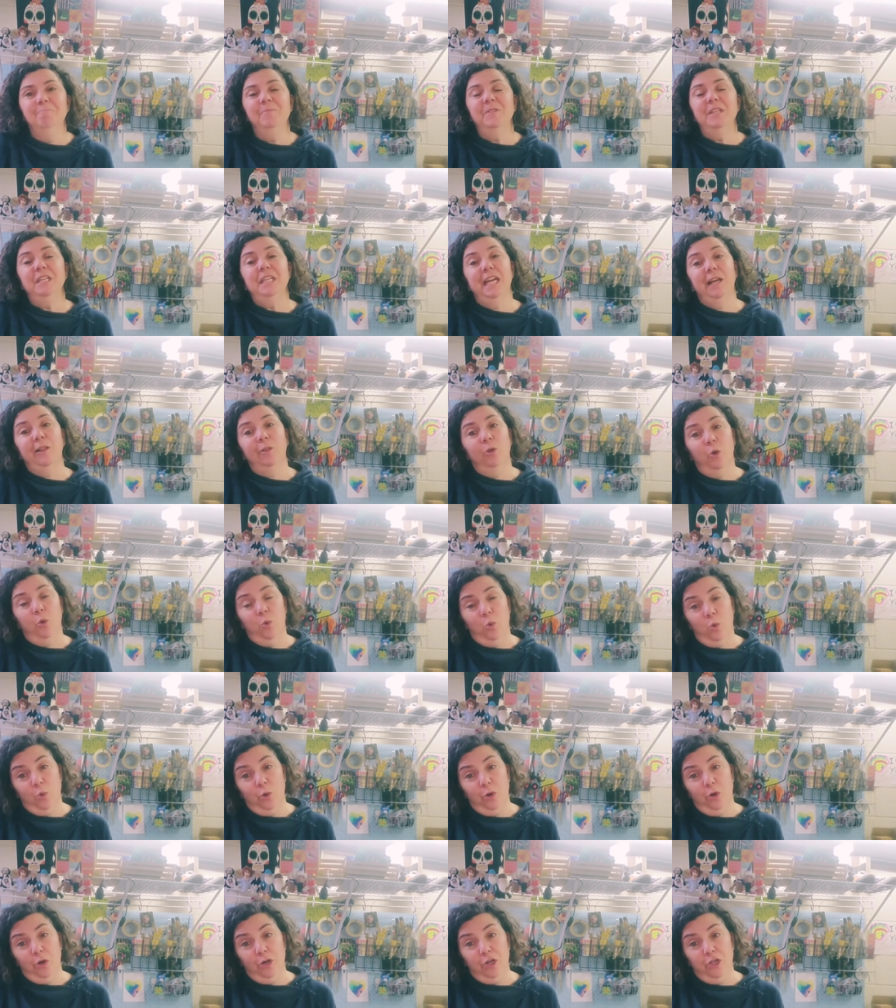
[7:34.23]
yellow,
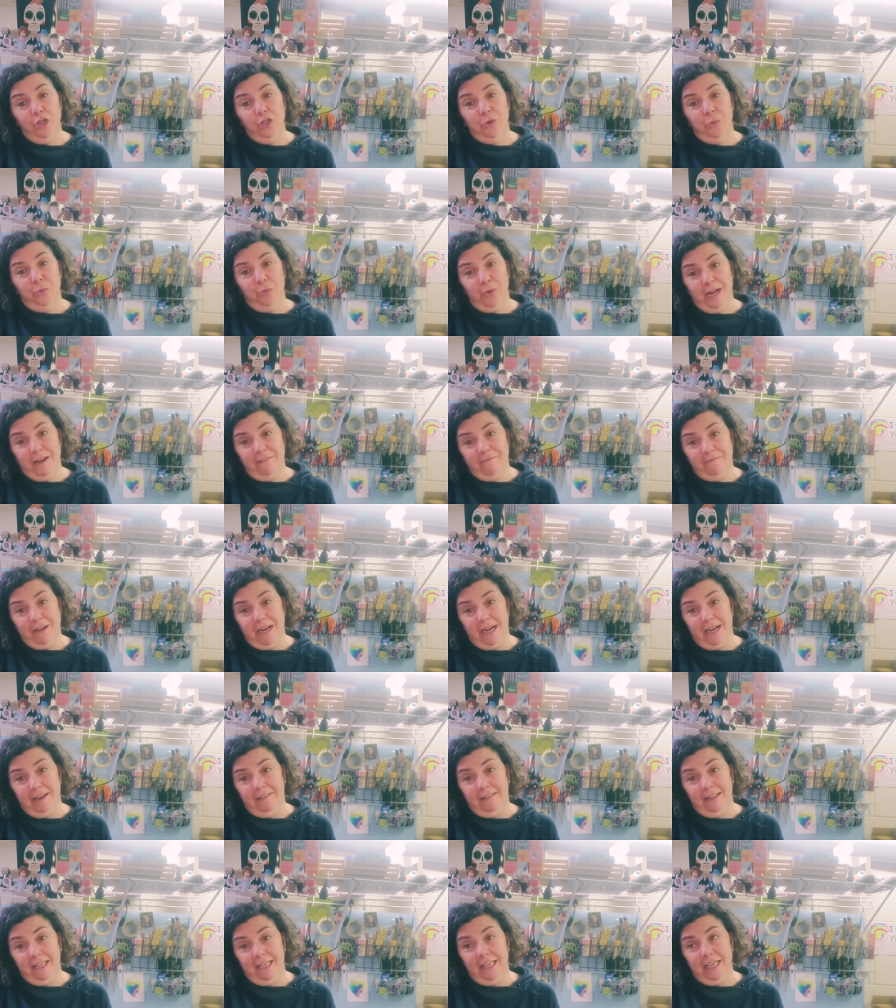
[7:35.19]
orange, red,
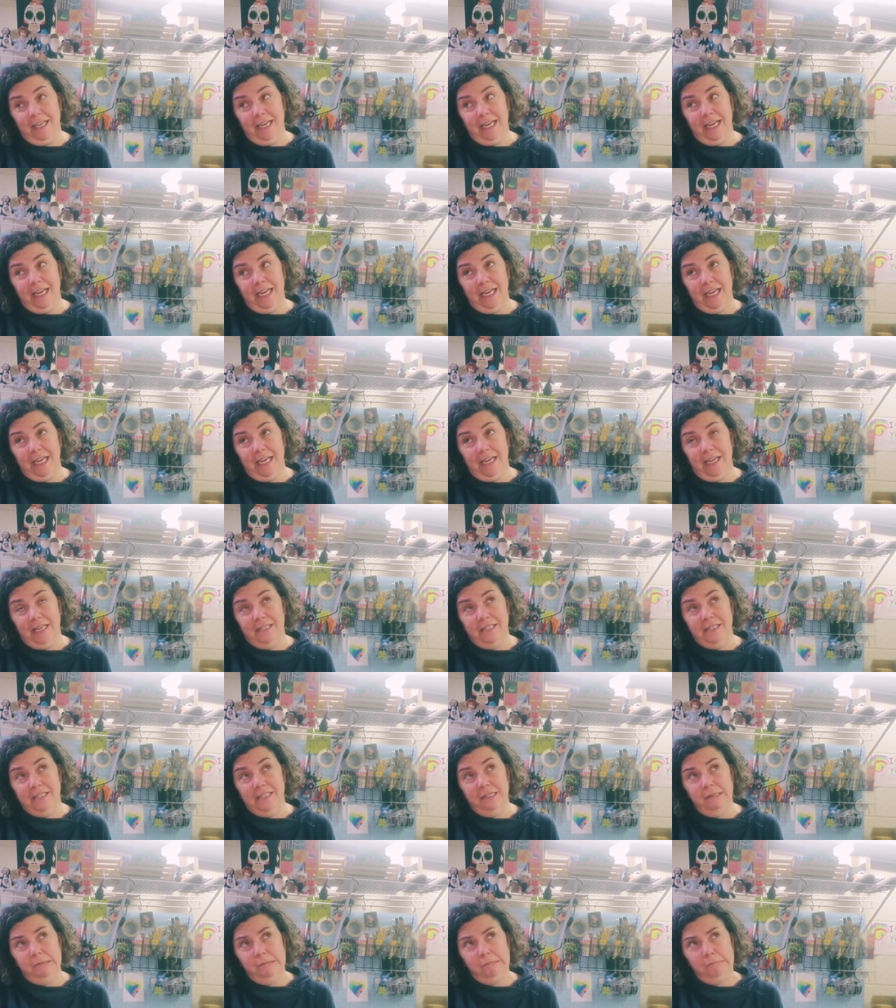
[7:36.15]
violet, and